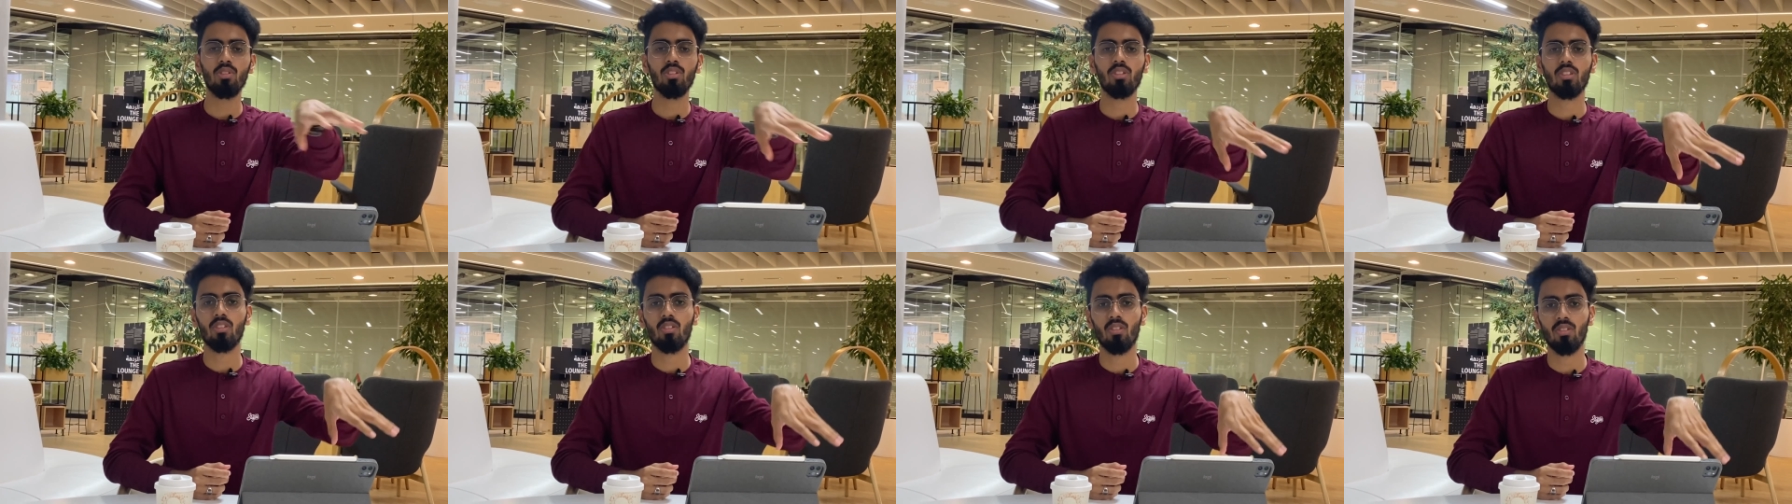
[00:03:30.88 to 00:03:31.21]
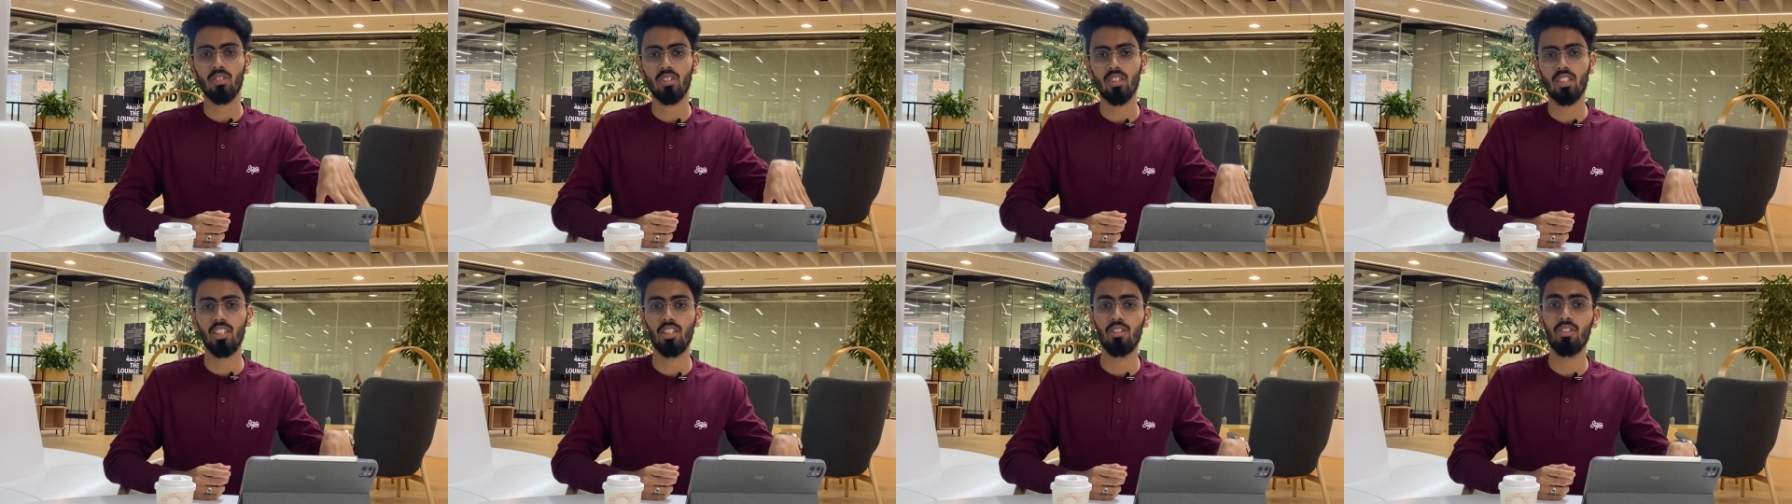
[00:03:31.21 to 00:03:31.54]
notes
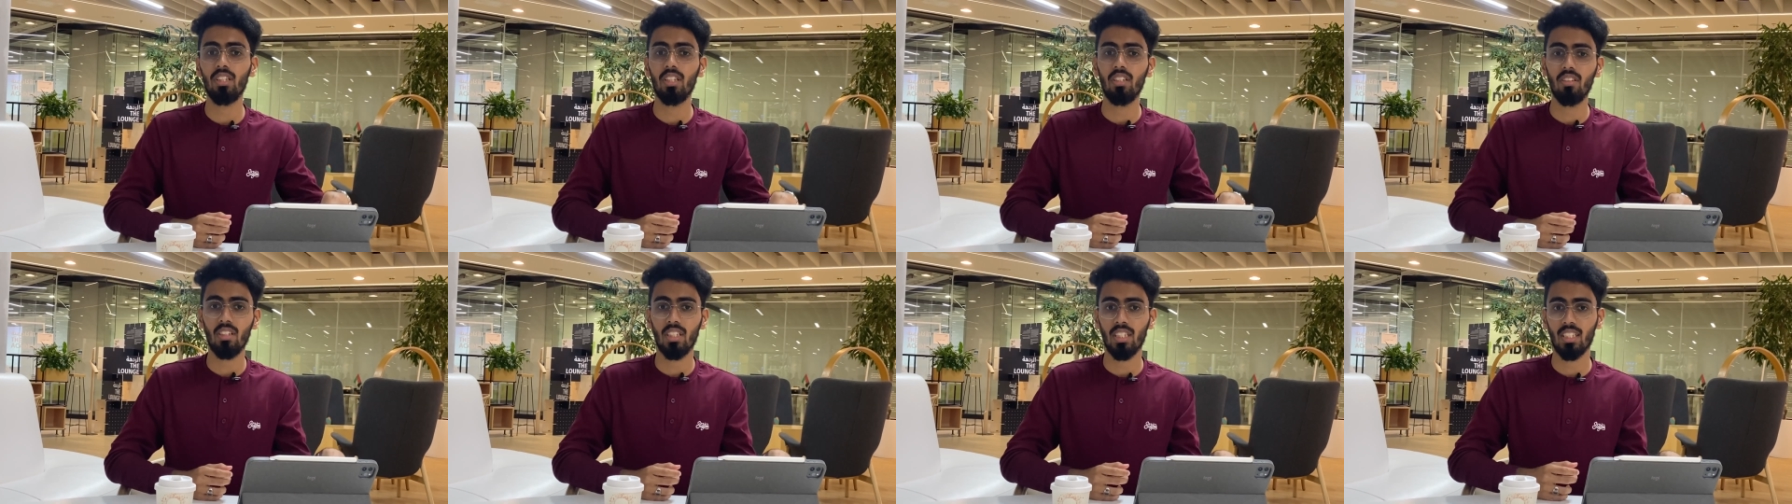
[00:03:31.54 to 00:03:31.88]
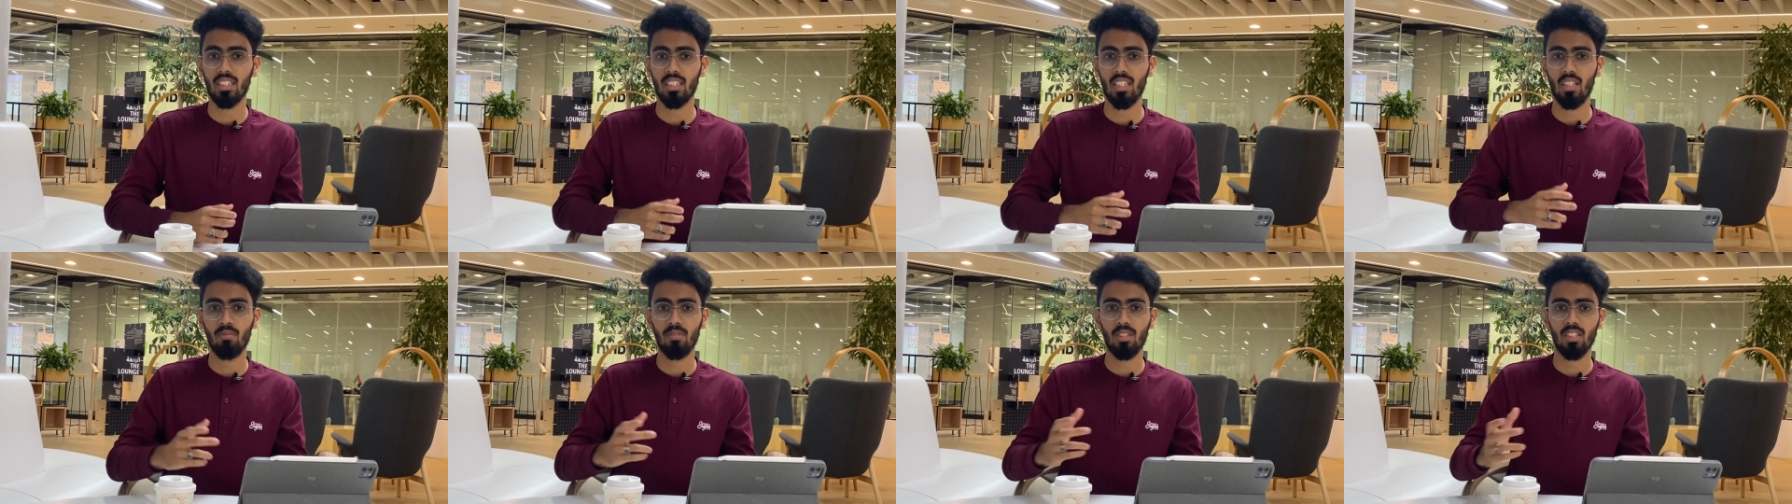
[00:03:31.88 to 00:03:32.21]
during your
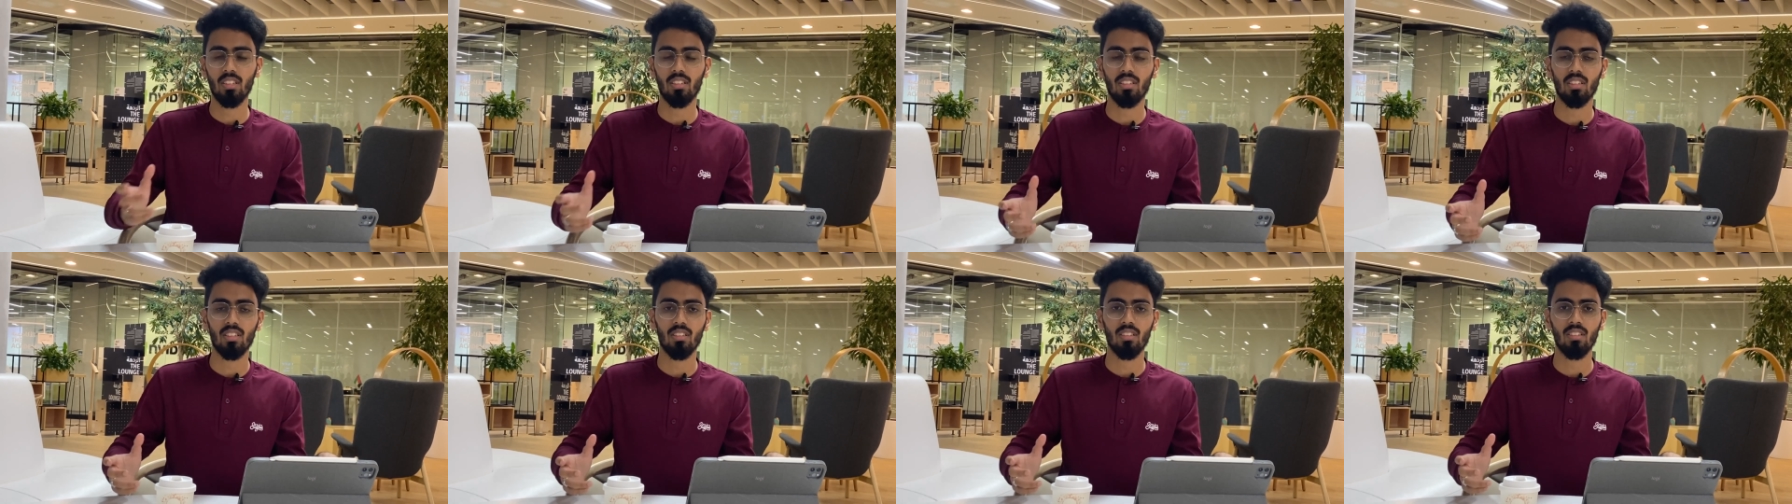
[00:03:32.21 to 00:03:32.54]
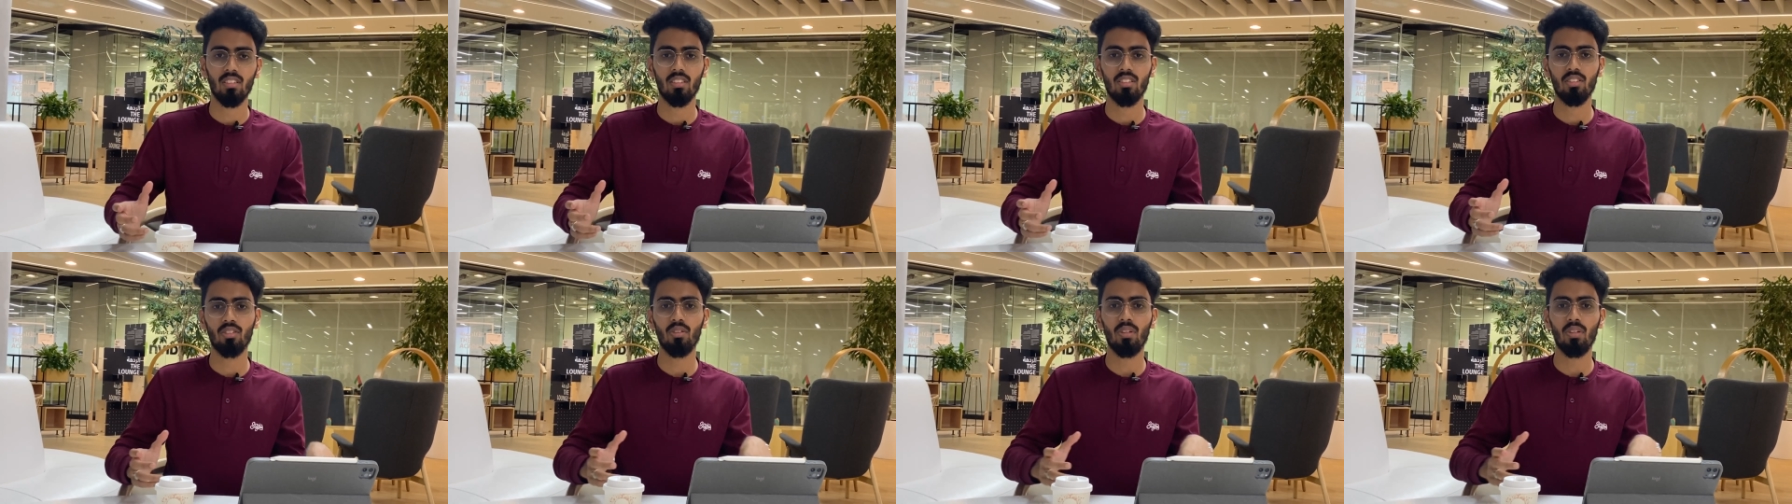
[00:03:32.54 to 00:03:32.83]
exam So